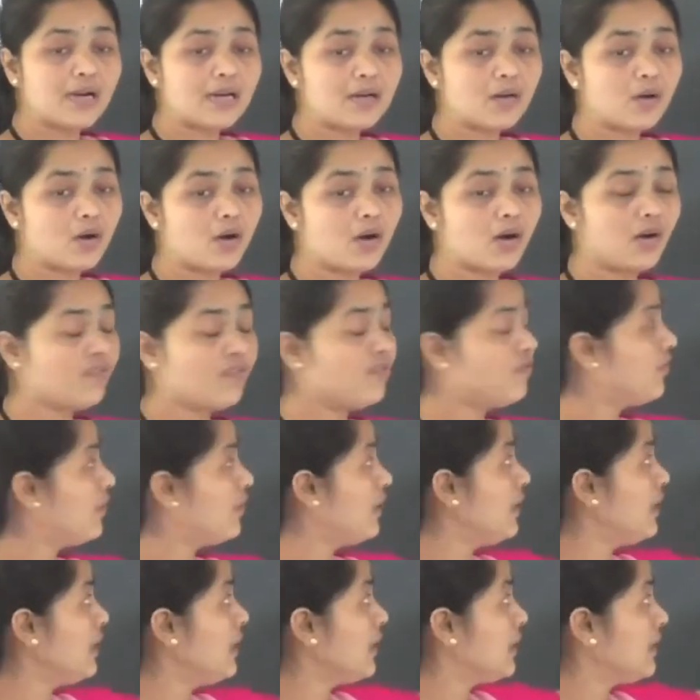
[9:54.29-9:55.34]
of
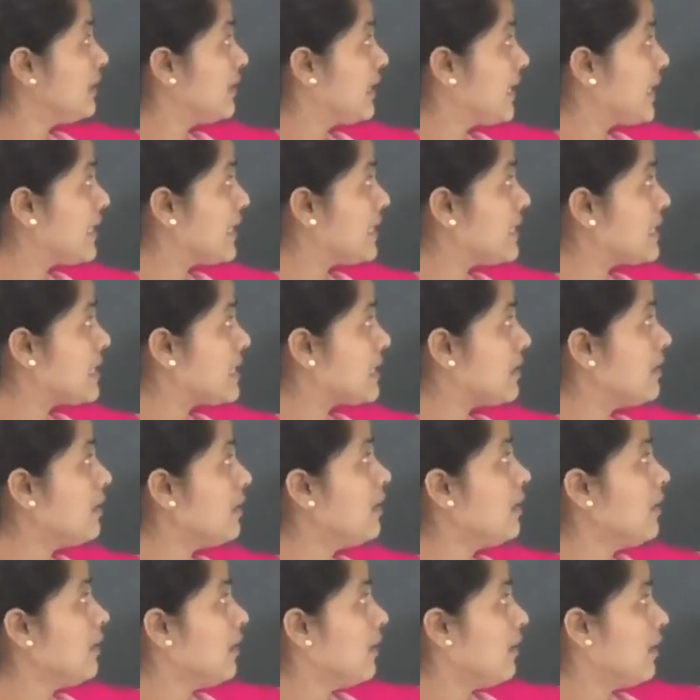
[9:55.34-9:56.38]
these
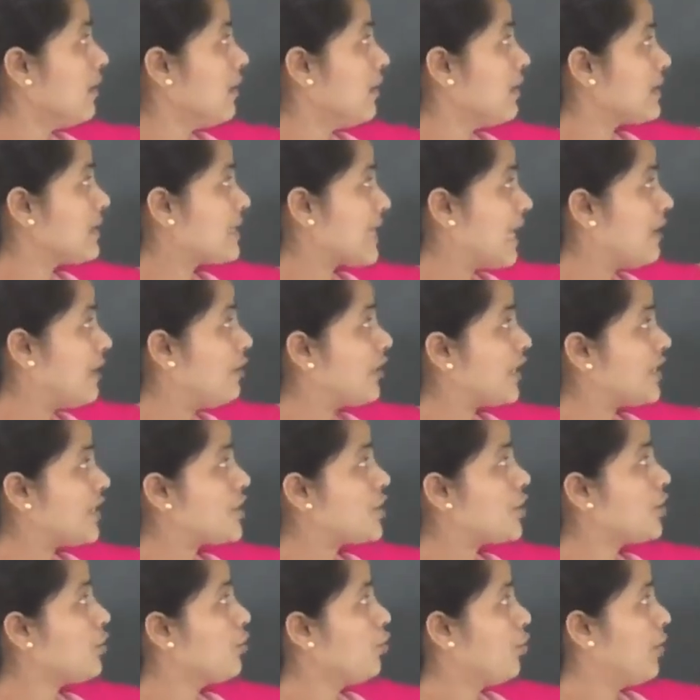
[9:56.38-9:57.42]

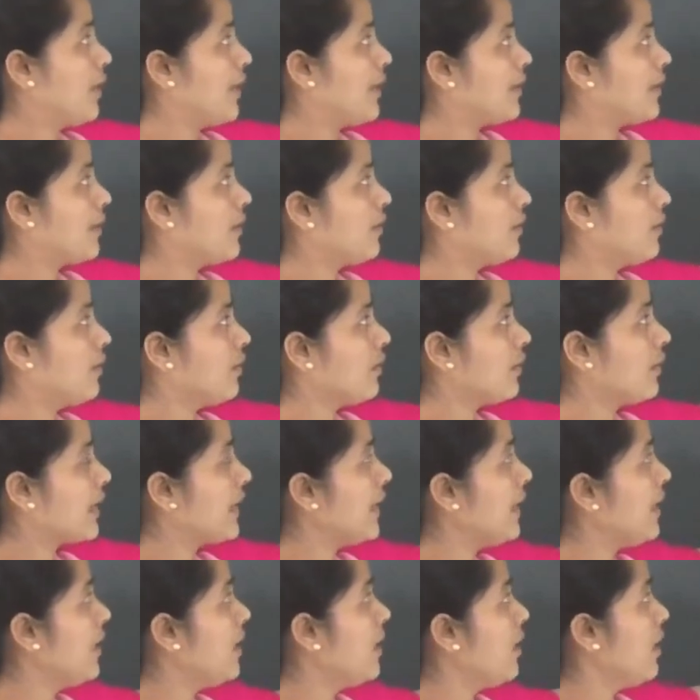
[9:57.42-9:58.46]
salutation word.
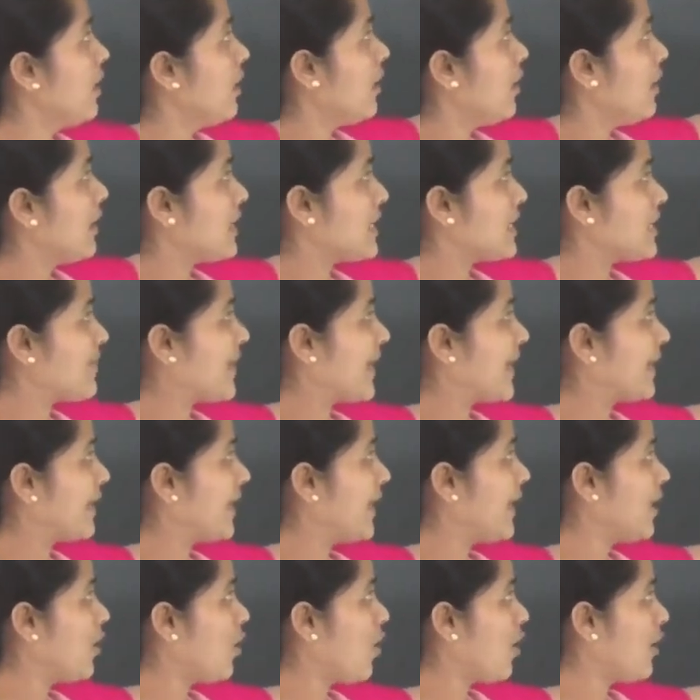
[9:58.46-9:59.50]
okay,
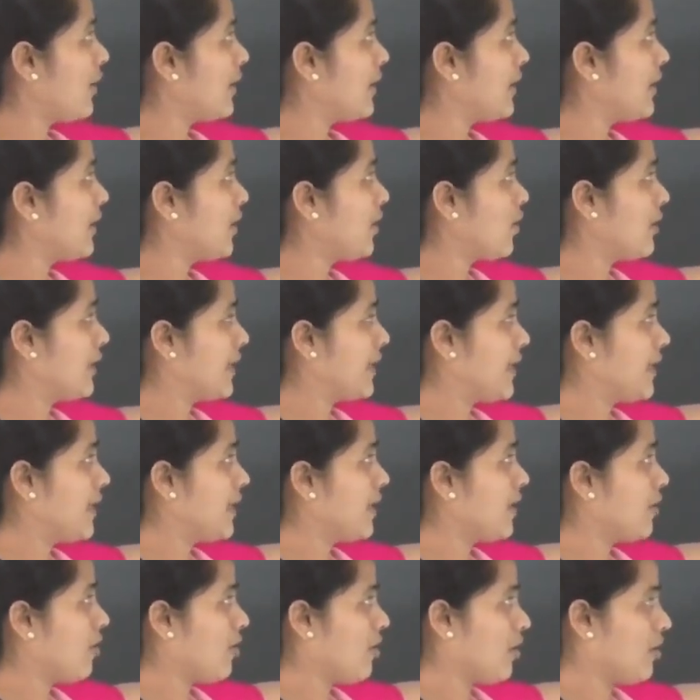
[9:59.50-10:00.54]
respected, honored,
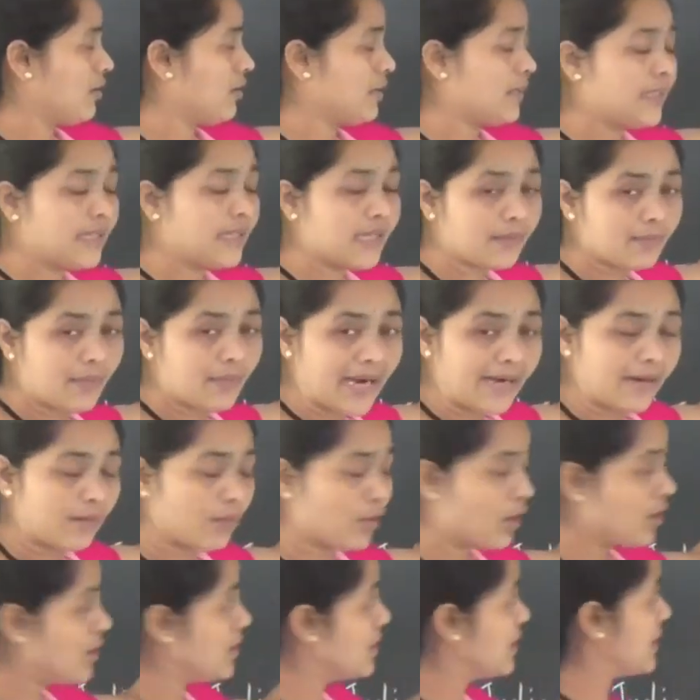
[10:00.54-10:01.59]
dear madam
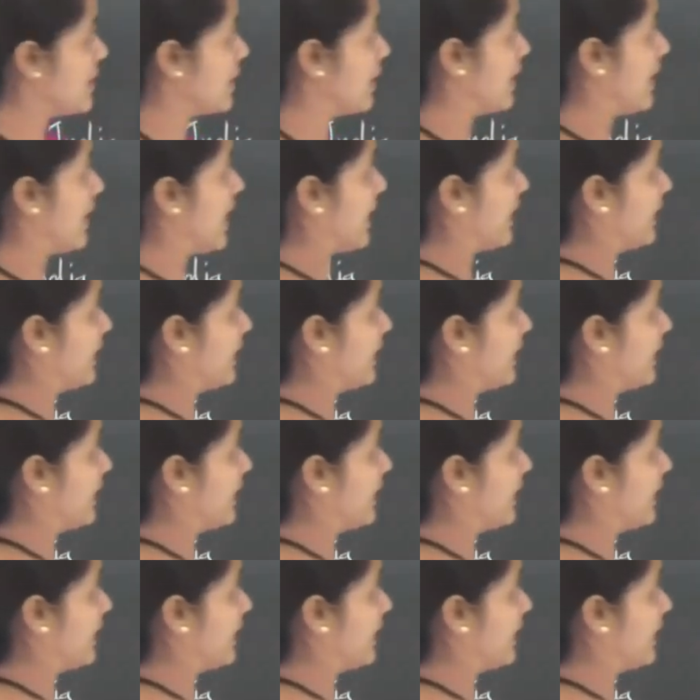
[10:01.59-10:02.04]
or sir, like